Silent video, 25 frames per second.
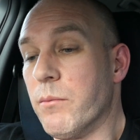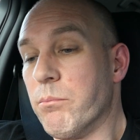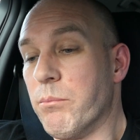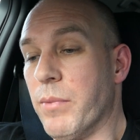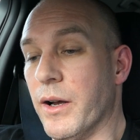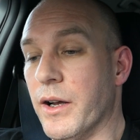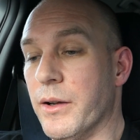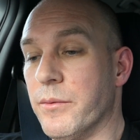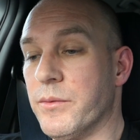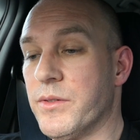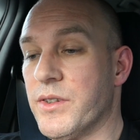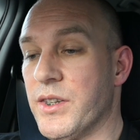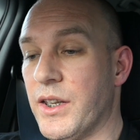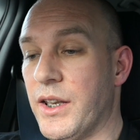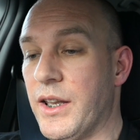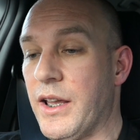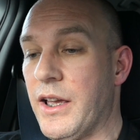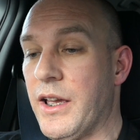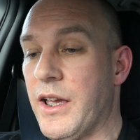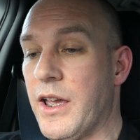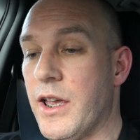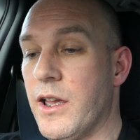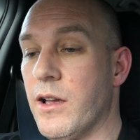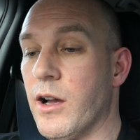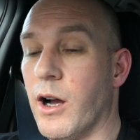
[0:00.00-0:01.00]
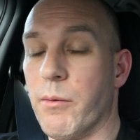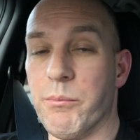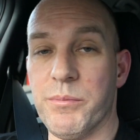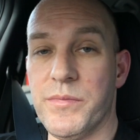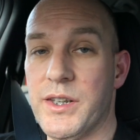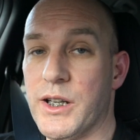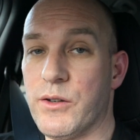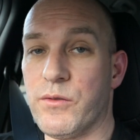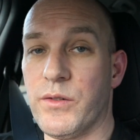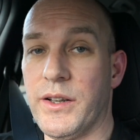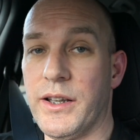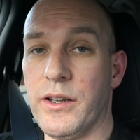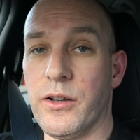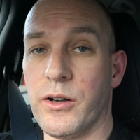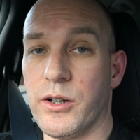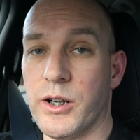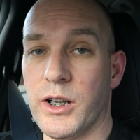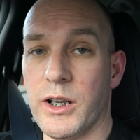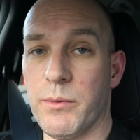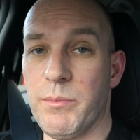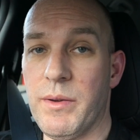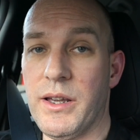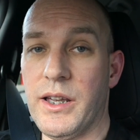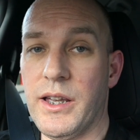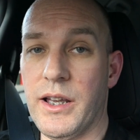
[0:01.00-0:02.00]
but today I'm definitely not
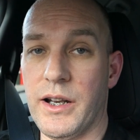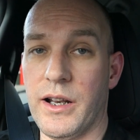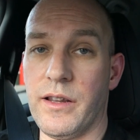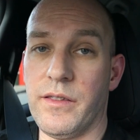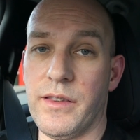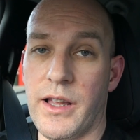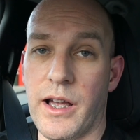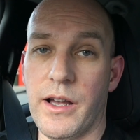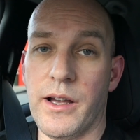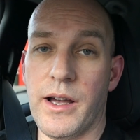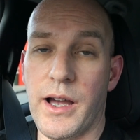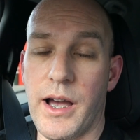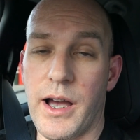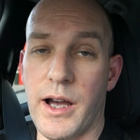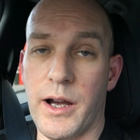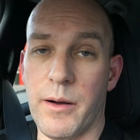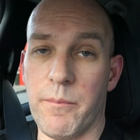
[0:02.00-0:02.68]
going to be getting that